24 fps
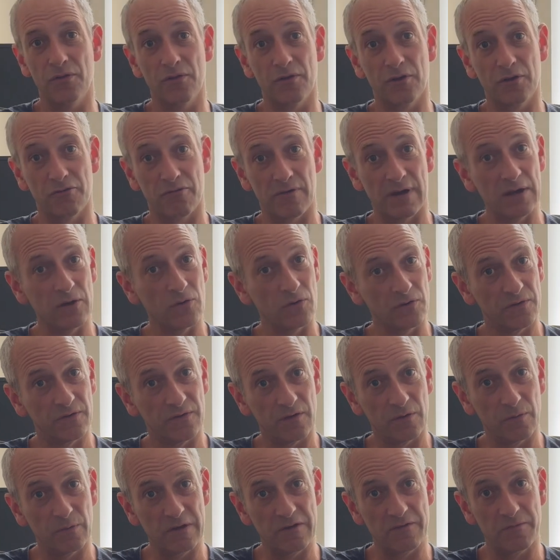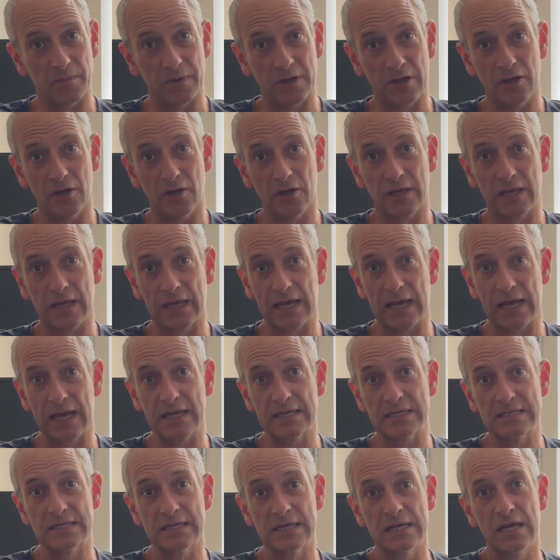the crannogs that we've been looking
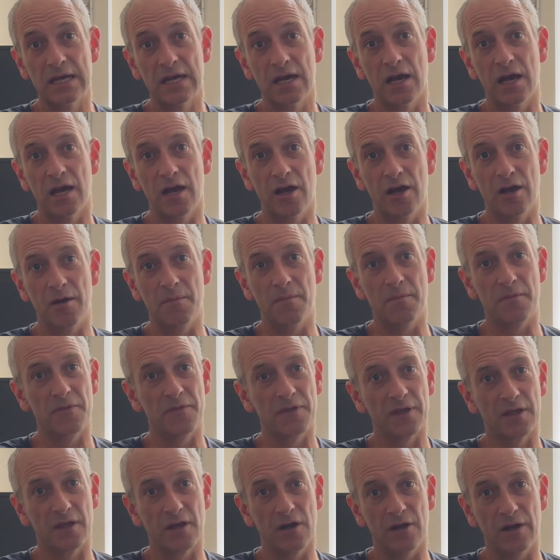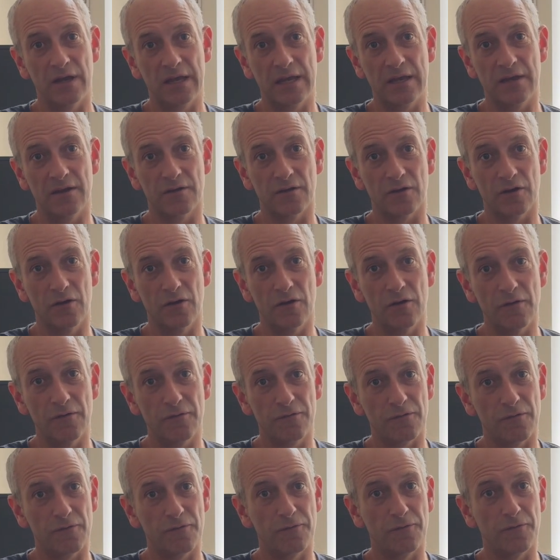at, the kind of
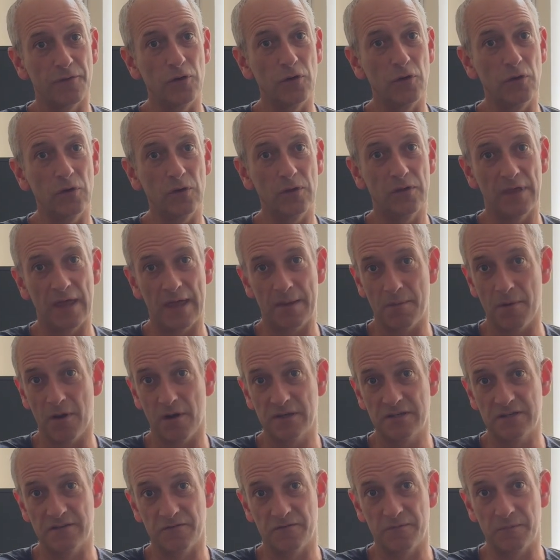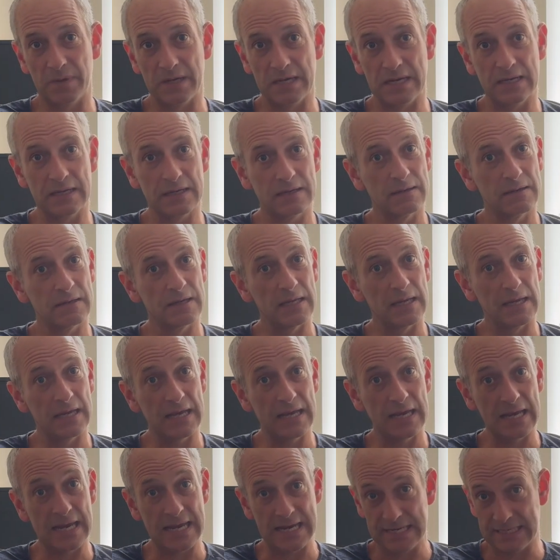food they might have been
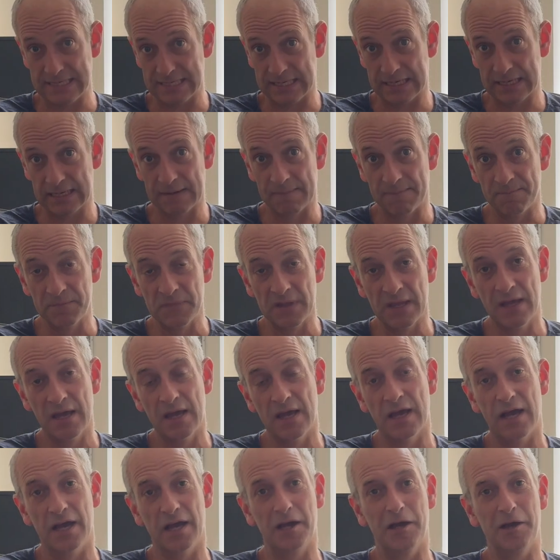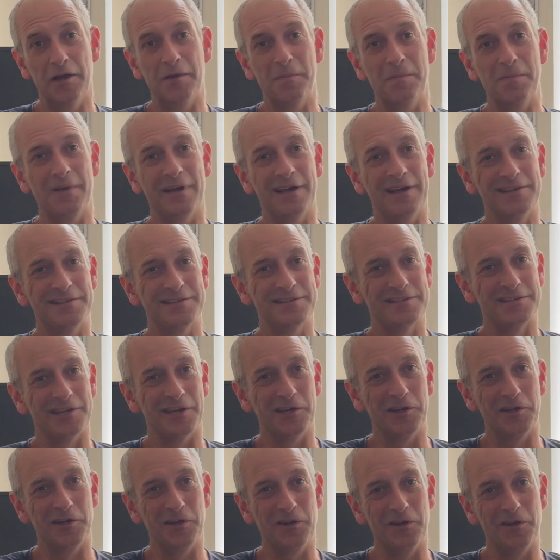eating. And
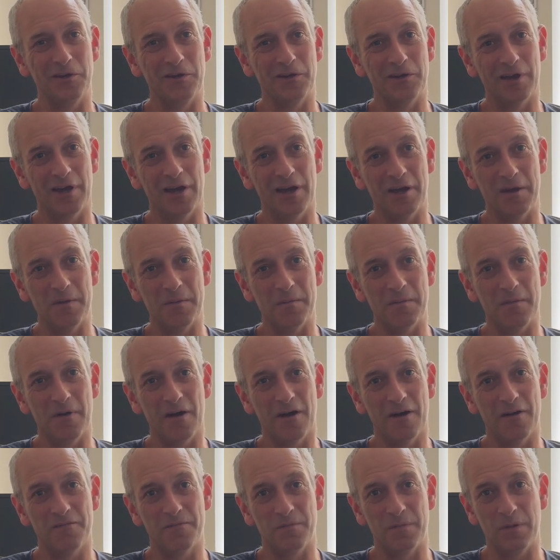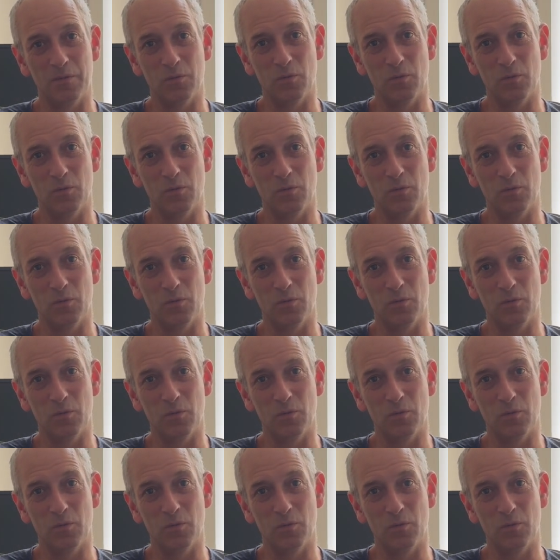so I've been